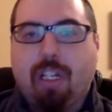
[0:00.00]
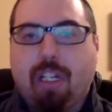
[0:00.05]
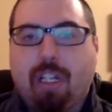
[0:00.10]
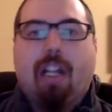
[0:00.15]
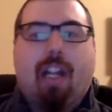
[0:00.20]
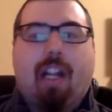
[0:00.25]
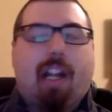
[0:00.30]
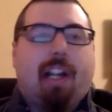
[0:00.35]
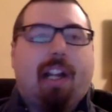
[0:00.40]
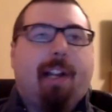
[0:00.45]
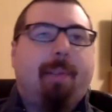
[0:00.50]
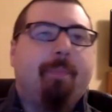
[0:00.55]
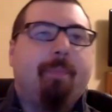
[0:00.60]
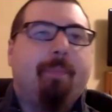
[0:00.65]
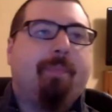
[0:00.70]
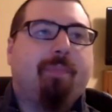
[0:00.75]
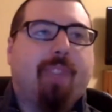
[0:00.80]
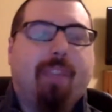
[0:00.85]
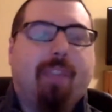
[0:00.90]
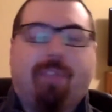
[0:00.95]

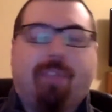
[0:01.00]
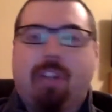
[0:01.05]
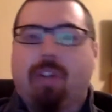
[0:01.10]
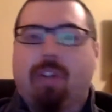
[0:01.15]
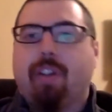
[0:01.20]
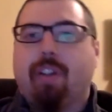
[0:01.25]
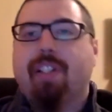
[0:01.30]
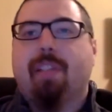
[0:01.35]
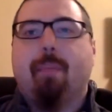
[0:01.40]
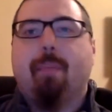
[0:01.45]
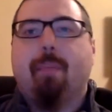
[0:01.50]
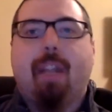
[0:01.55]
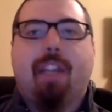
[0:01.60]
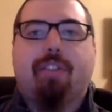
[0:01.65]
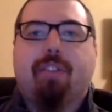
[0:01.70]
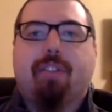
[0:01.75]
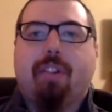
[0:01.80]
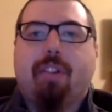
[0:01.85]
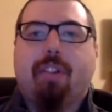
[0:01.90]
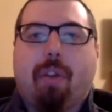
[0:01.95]
if there is a major
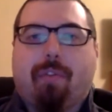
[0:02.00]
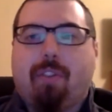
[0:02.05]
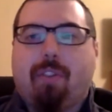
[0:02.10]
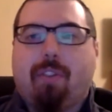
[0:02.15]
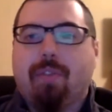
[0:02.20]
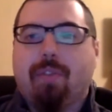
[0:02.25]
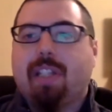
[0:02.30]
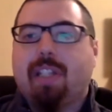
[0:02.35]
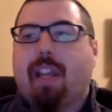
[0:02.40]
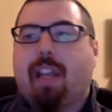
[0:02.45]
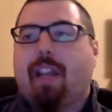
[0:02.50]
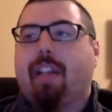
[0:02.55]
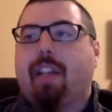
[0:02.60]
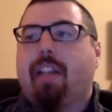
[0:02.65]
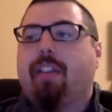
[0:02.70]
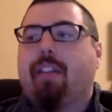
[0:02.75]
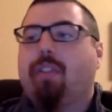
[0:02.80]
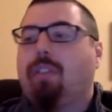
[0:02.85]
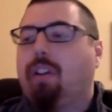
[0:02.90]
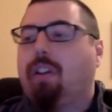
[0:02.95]
UFO sighting,
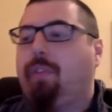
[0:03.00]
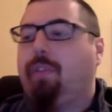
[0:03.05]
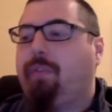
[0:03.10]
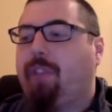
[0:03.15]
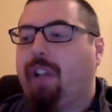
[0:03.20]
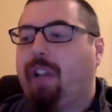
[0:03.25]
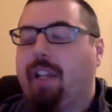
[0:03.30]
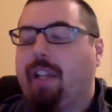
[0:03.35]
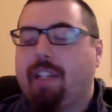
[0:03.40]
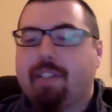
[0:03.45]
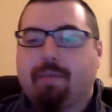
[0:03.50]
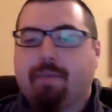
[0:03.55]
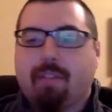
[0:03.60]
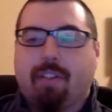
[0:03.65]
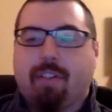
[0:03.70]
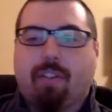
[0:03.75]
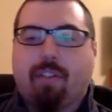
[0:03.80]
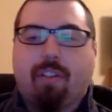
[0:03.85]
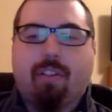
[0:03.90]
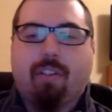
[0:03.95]
or if
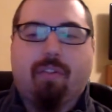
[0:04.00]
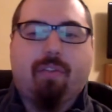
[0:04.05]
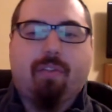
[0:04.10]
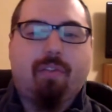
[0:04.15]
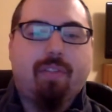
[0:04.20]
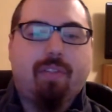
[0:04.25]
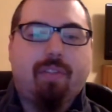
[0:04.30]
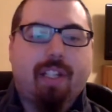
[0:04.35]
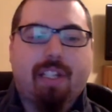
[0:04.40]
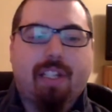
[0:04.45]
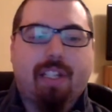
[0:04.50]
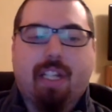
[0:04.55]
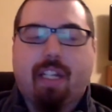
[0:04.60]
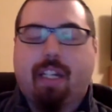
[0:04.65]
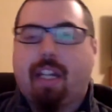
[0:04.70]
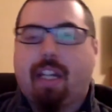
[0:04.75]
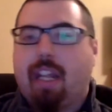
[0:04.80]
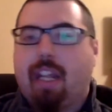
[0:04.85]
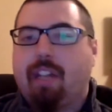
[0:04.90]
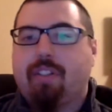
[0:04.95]
Israel does get
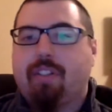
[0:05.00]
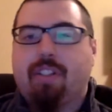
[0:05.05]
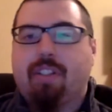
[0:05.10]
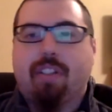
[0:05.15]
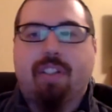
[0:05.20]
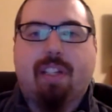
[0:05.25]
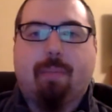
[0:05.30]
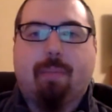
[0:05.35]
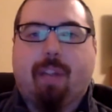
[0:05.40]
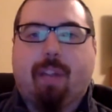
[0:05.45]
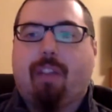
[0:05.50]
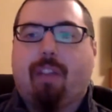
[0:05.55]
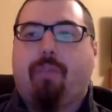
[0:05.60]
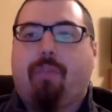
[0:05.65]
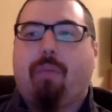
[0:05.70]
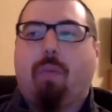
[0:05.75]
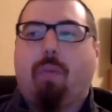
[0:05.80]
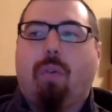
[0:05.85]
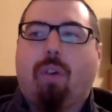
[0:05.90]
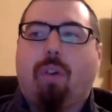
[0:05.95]
engaged in some kind of
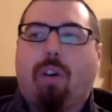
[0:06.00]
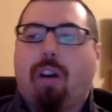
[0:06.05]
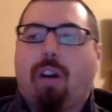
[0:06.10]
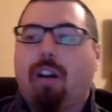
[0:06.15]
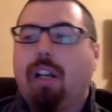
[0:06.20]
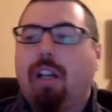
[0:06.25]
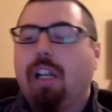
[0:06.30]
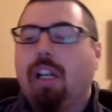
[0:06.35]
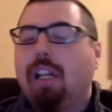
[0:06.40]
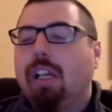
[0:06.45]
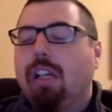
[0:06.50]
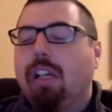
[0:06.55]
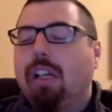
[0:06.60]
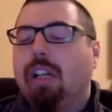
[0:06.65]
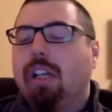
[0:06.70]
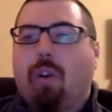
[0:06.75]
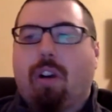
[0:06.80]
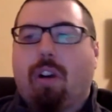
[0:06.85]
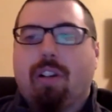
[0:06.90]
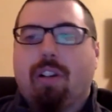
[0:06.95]
war
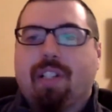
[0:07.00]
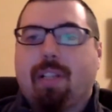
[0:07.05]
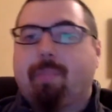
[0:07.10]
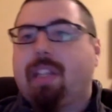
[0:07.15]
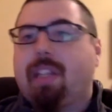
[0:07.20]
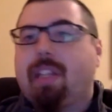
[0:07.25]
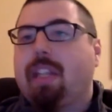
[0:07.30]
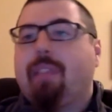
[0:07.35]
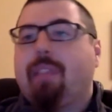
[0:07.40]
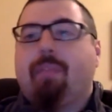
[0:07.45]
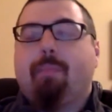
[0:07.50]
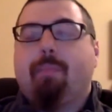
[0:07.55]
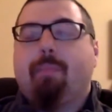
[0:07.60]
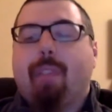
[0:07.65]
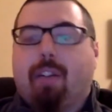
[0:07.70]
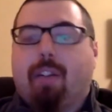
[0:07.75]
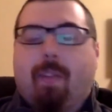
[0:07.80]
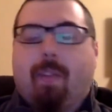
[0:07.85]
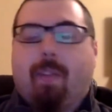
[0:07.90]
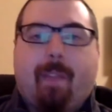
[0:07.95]
or something even
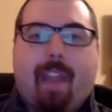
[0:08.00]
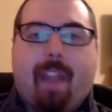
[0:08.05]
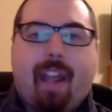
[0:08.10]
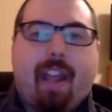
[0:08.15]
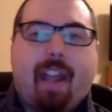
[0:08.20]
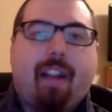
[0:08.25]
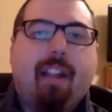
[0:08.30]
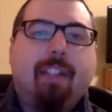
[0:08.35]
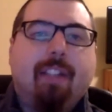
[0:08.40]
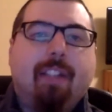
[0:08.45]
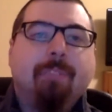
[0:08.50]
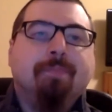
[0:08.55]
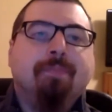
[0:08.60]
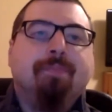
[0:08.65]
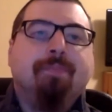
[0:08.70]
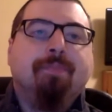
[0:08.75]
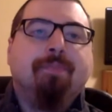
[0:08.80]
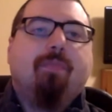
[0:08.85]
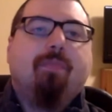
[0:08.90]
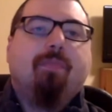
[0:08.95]
bigger than that,
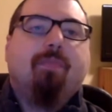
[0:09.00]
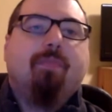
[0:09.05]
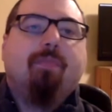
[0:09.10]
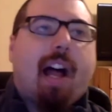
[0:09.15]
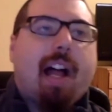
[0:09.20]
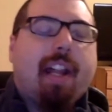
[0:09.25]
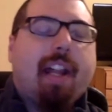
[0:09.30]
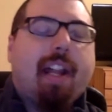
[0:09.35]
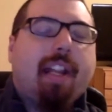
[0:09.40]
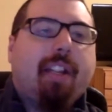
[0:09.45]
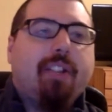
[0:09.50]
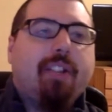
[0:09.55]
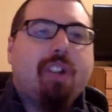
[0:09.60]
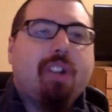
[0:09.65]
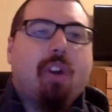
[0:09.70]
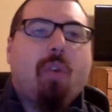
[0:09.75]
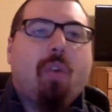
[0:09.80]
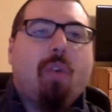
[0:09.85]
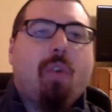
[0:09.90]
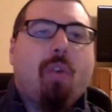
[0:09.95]
I
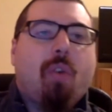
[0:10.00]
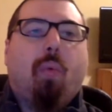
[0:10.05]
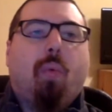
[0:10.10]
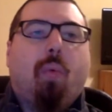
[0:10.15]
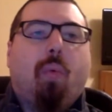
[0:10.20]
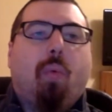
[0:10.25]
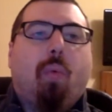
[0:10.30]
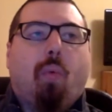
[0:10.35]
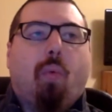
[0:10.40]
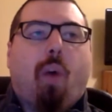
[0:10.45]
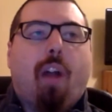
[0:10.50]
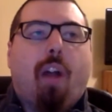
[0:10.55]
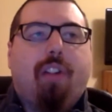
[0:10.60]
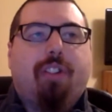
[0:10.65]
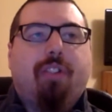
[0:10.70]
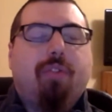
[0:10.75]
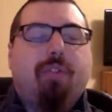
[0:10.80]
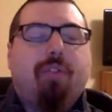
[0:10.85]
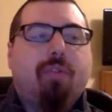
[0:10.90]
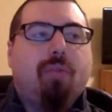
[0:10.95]
don't want
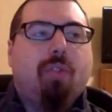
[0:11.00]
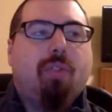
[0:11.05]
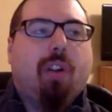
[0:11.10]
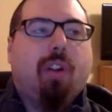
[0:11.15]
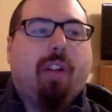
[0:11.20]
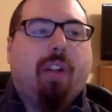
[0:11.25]
to